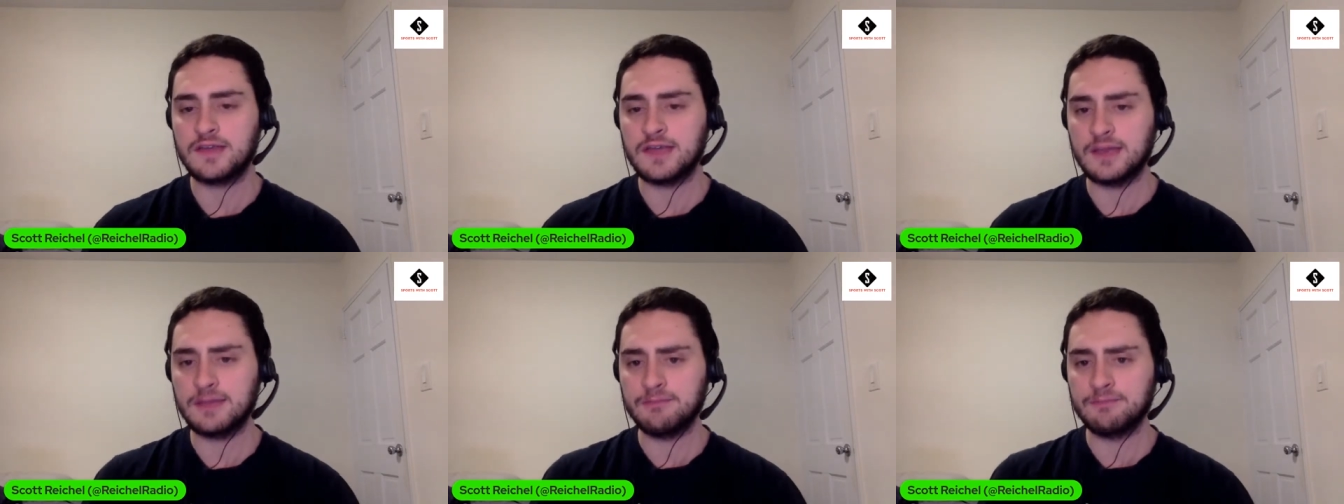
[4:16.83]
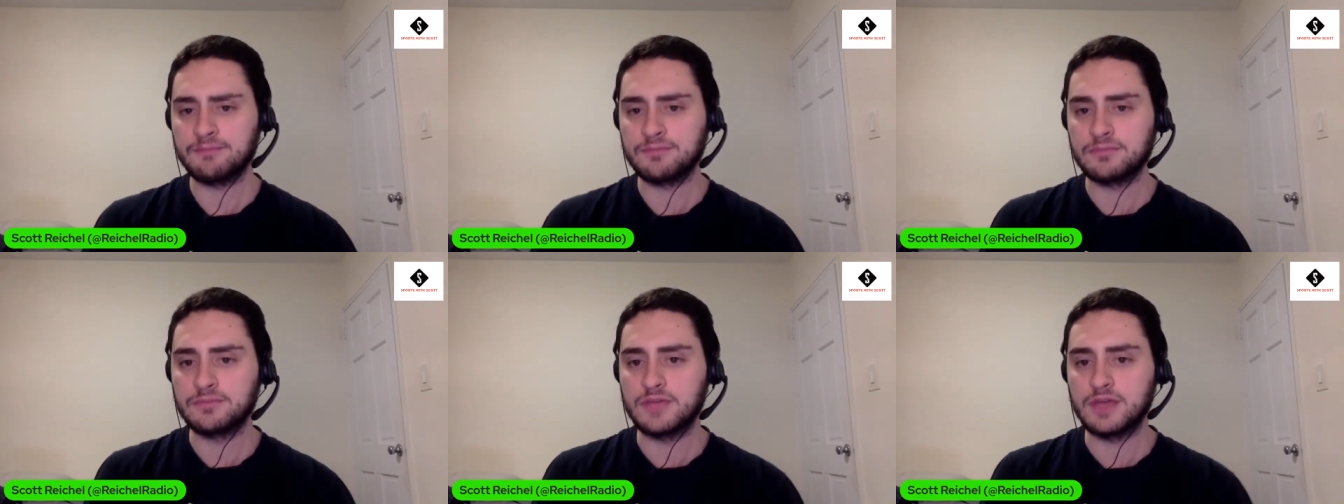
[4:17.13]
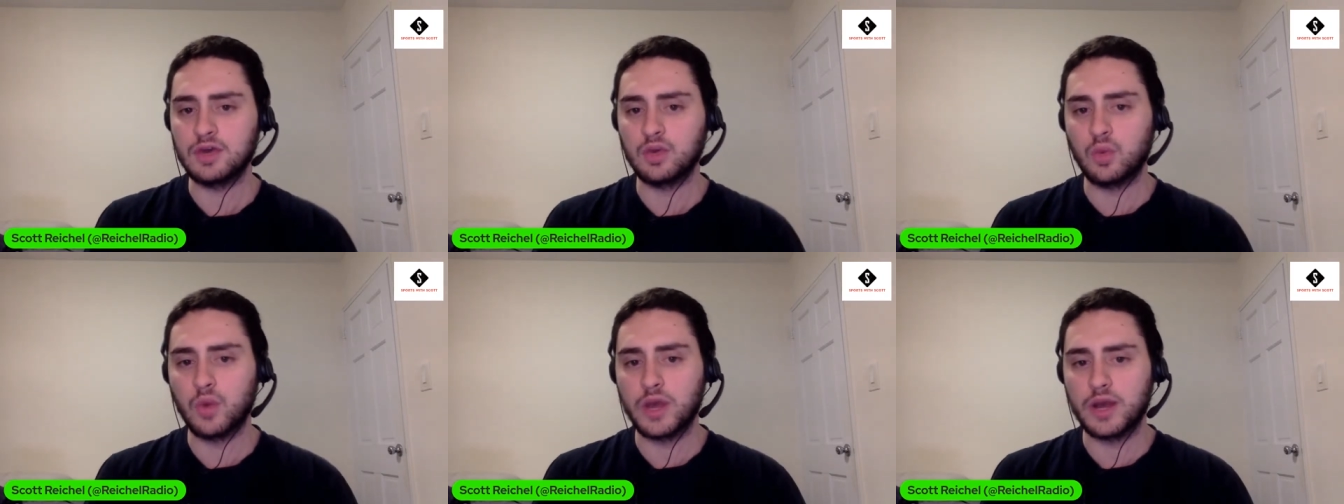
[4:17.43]
Team
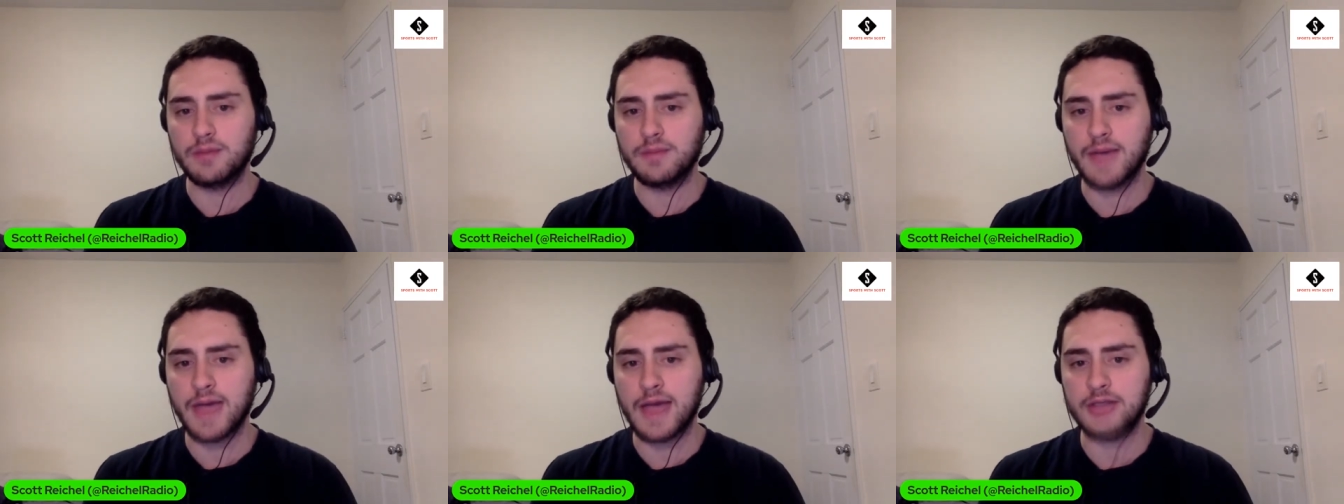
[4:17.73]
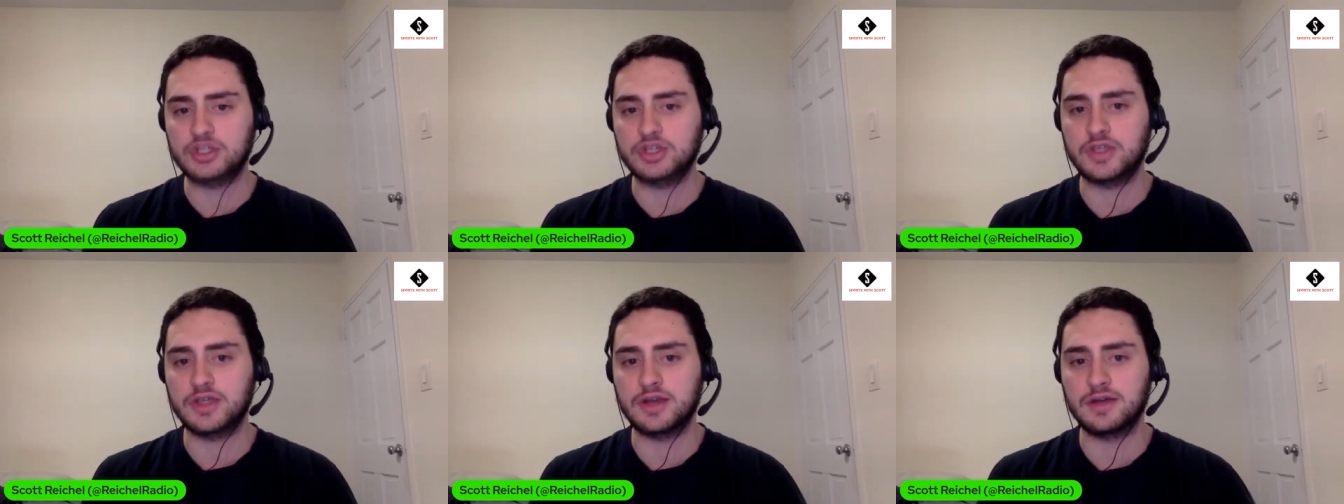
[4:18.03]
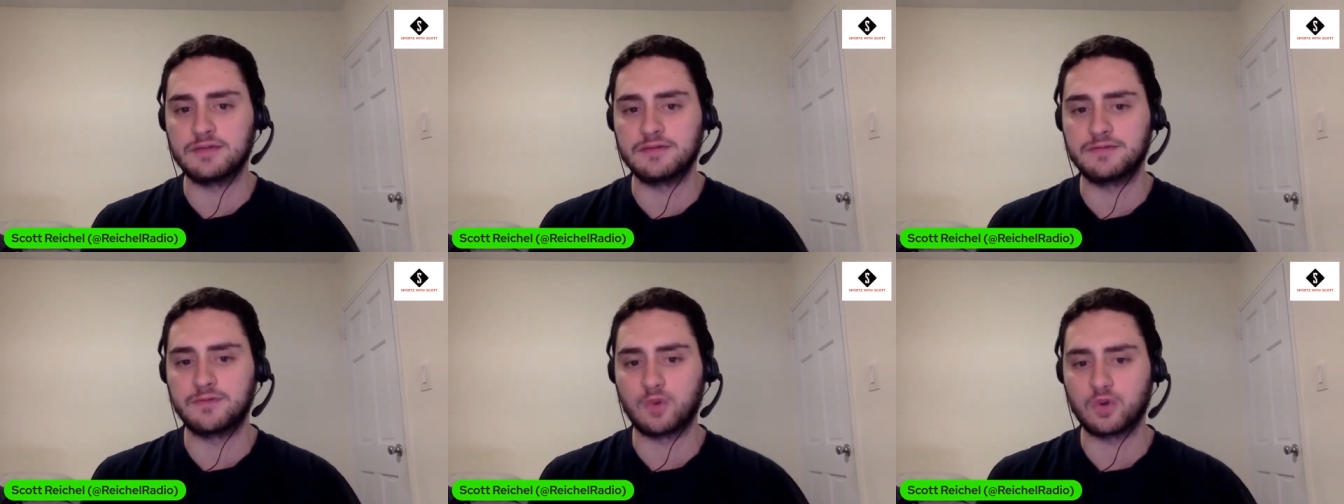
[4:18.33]
did win a match and
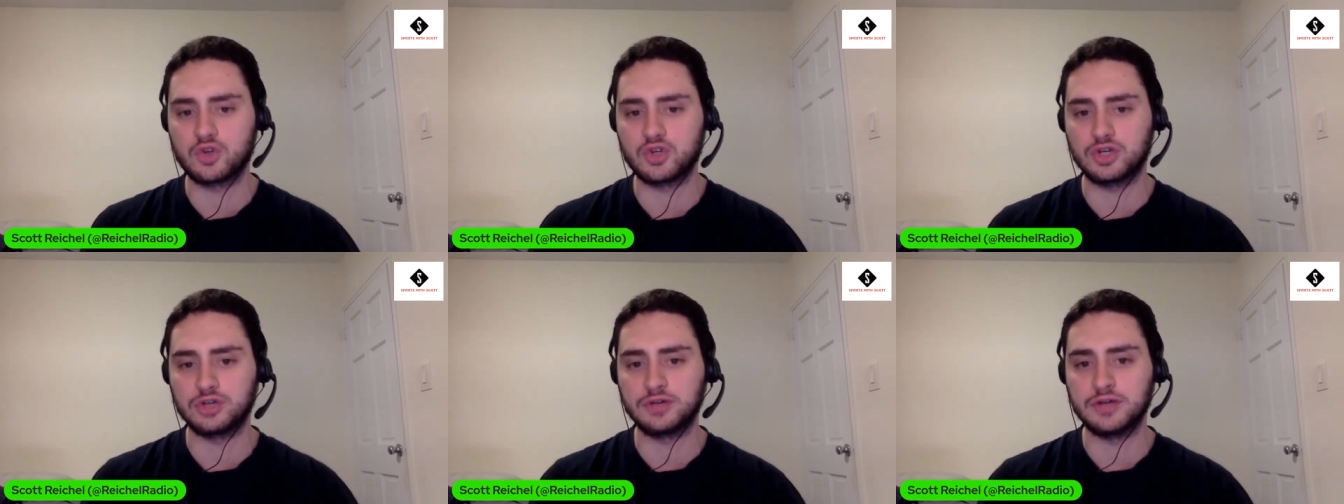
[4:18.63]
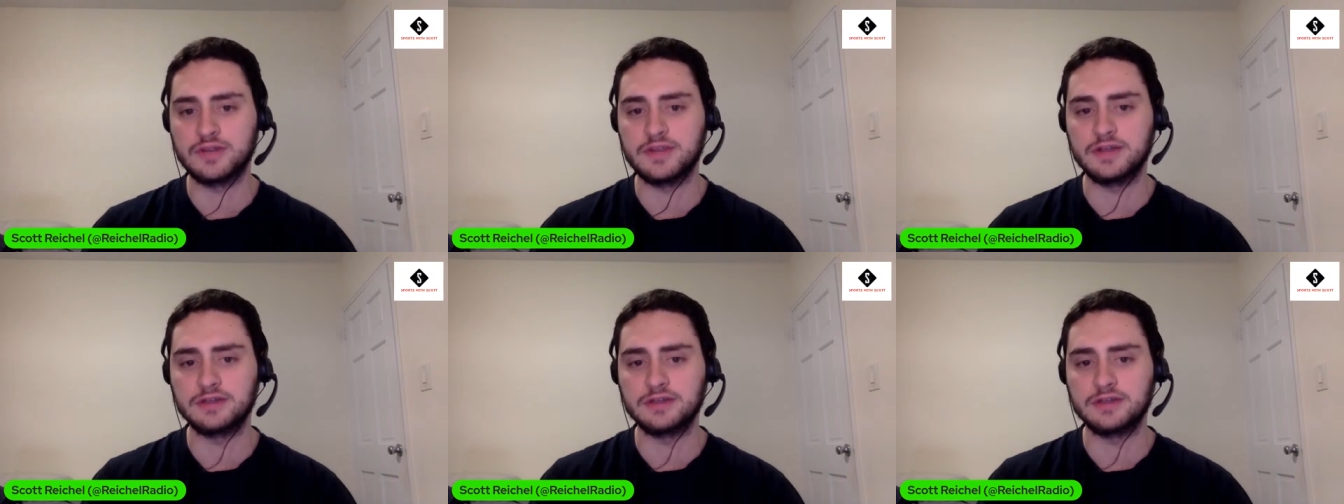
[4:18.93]
then unfortunately